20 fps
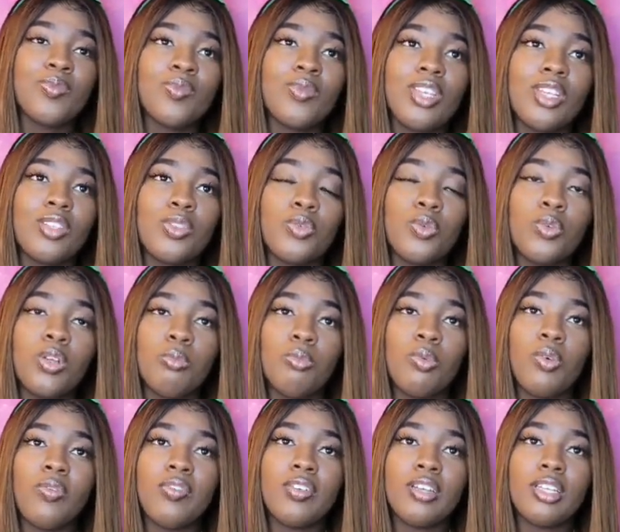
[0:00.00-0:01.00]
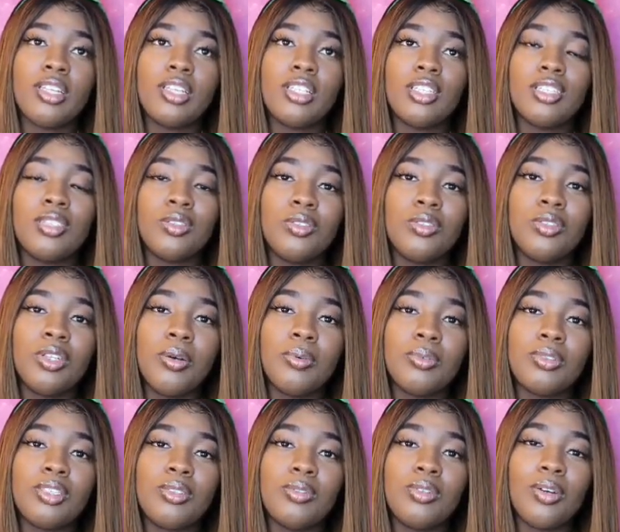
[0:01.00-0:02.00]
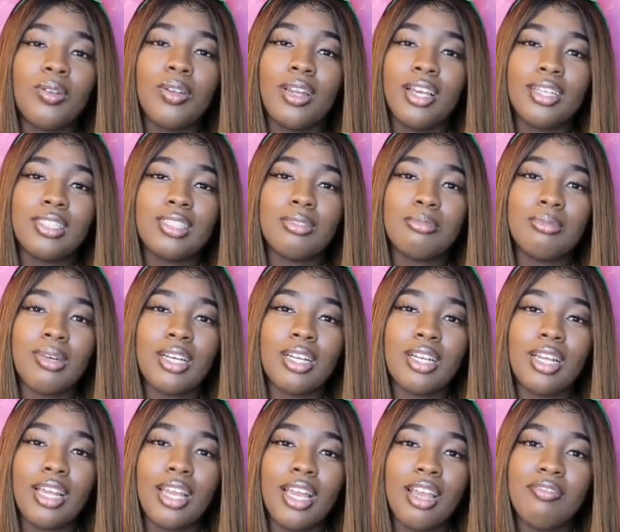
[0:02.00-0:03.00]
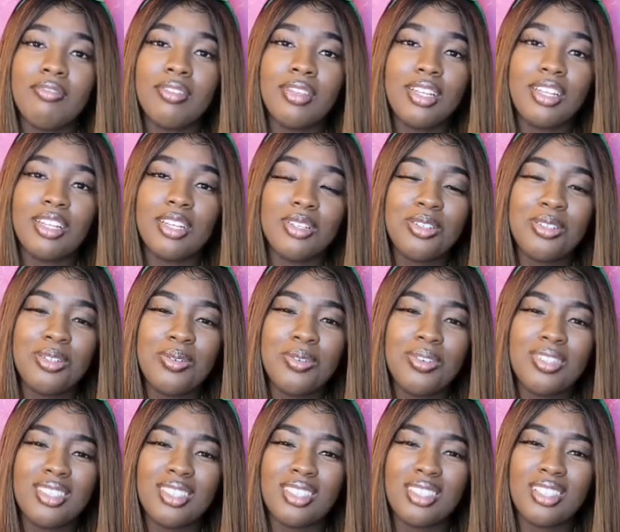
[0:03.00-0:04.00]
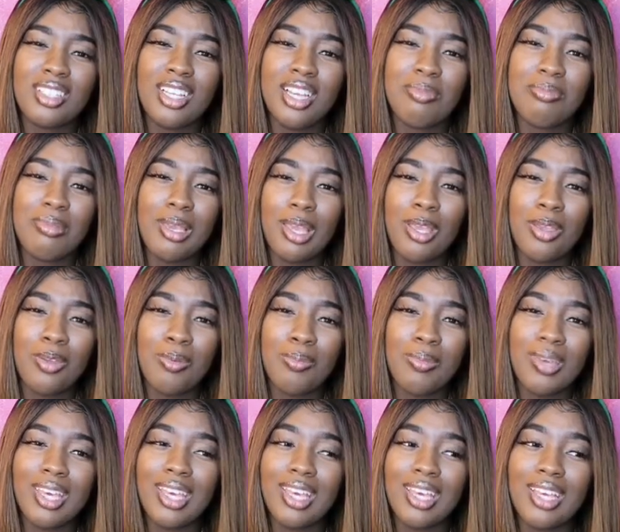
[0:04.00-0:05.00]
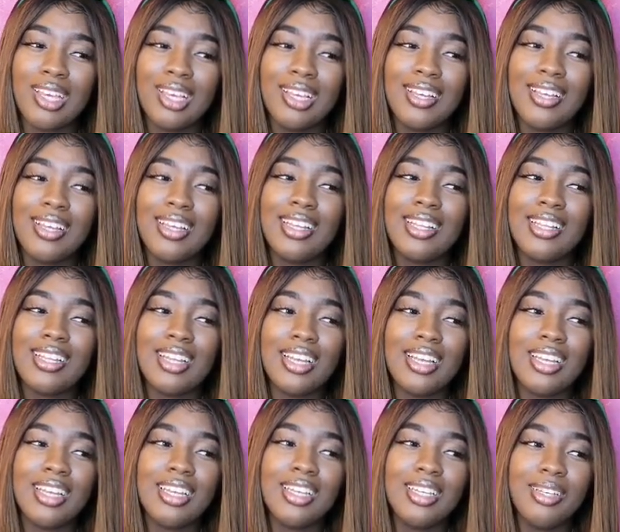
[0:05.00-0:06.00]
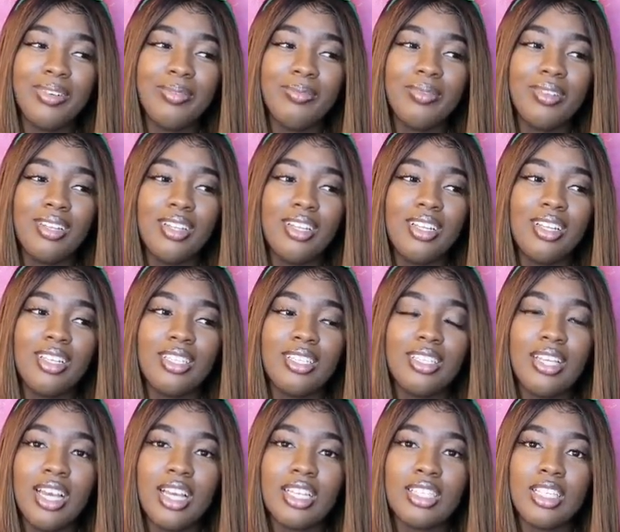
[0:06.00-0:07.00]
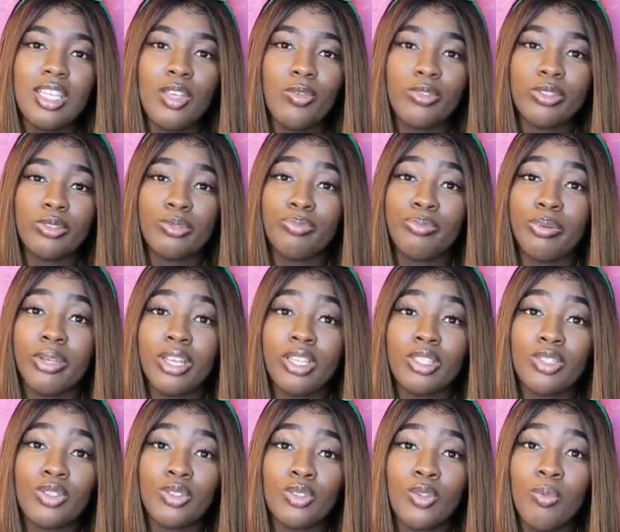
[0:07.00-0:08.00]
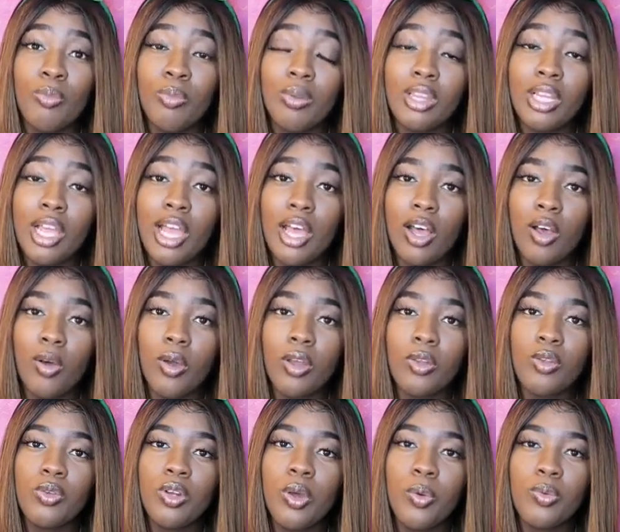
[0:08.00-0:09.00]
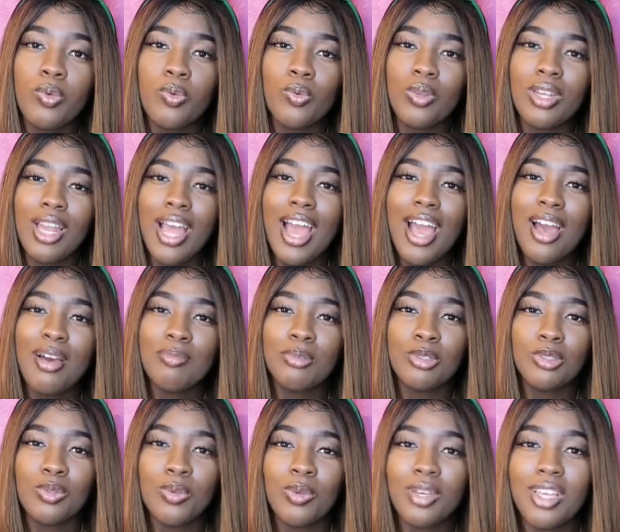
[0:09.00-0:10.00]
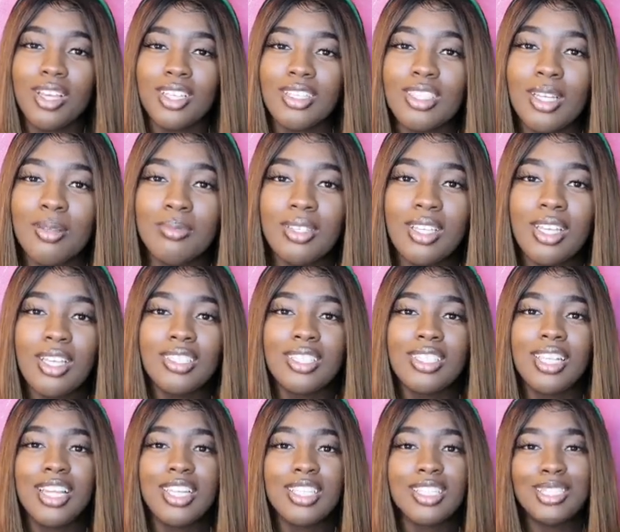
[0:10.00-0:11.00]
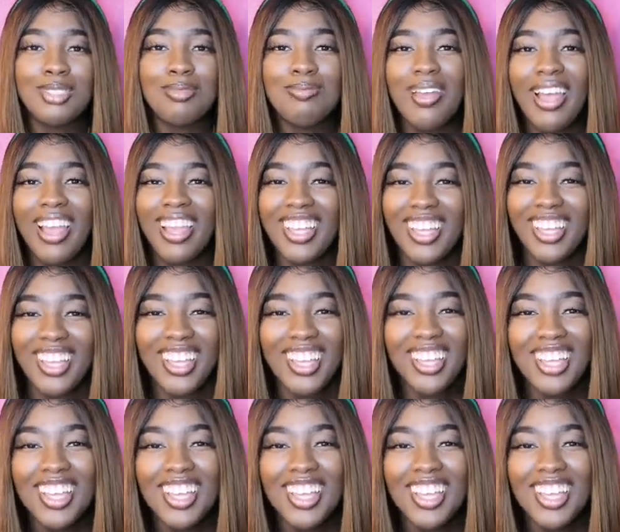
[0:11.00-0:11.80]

through the movie, no, you know, when you don't like somebody, like everything they do is just like making you mad. Now him, yes, he was being super loud. And you know when you laugh but you hit something, he steady smacking.